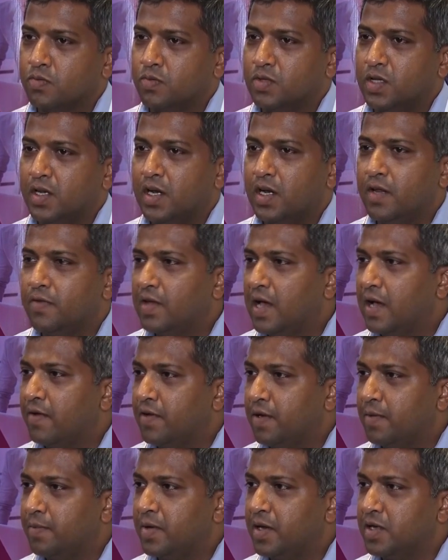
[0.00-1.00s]
generally we have
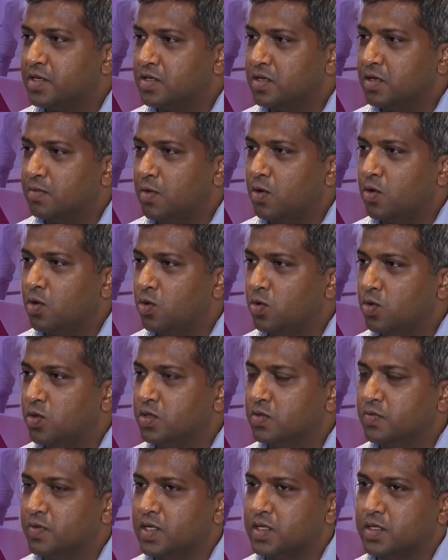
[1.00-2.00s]
an impression about
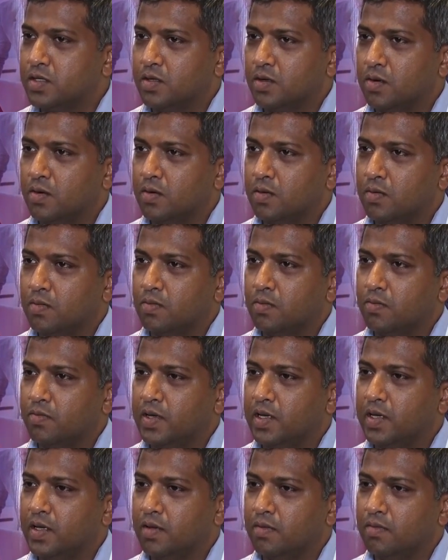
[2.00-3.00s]
tools which, you know,
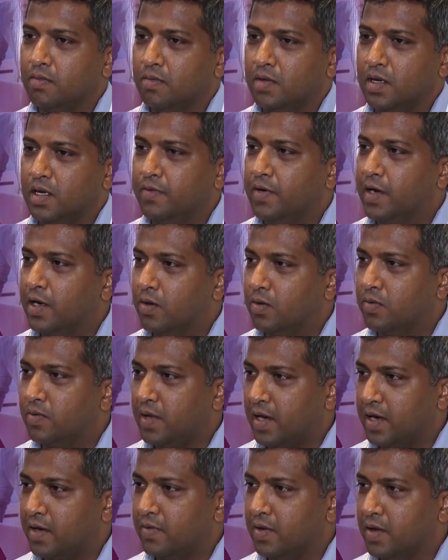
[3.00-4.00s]
we leave it to
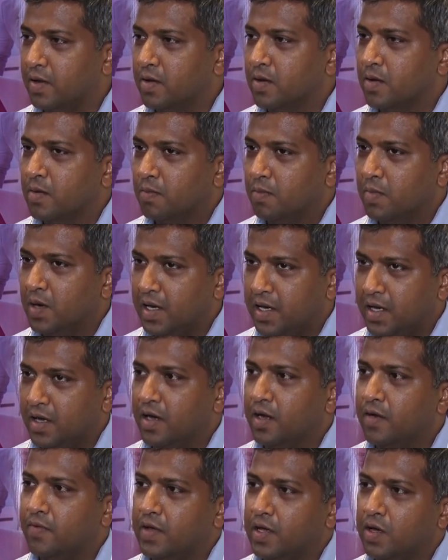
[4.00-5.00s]
that. But
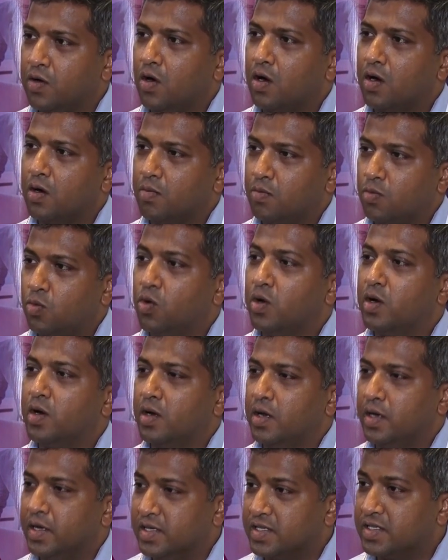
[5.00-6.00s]
here we got more
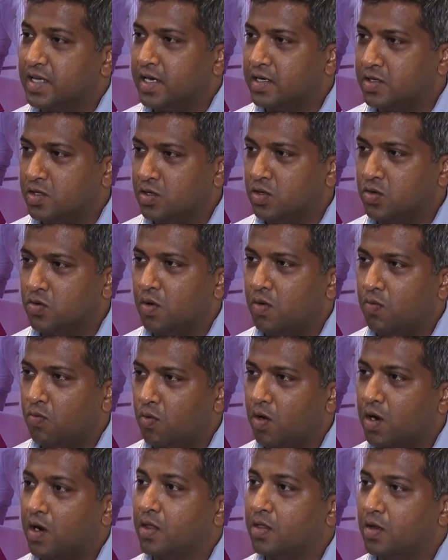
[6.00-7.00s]
insights into
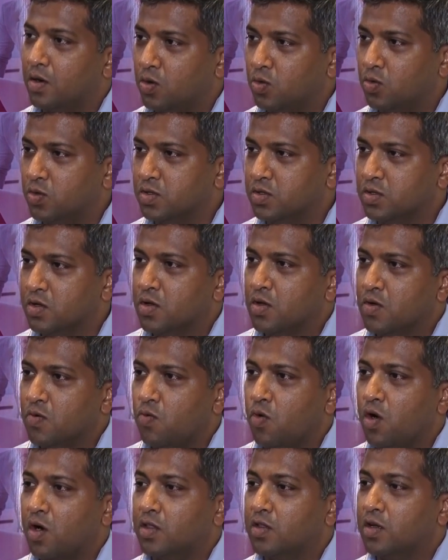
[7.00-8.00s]
what are the
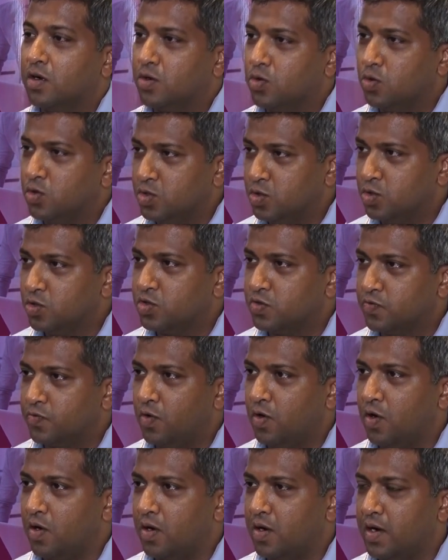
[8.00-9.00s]
tools used
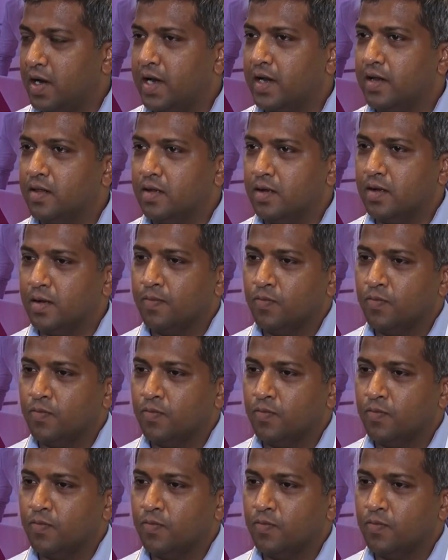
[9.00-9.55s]
for, right?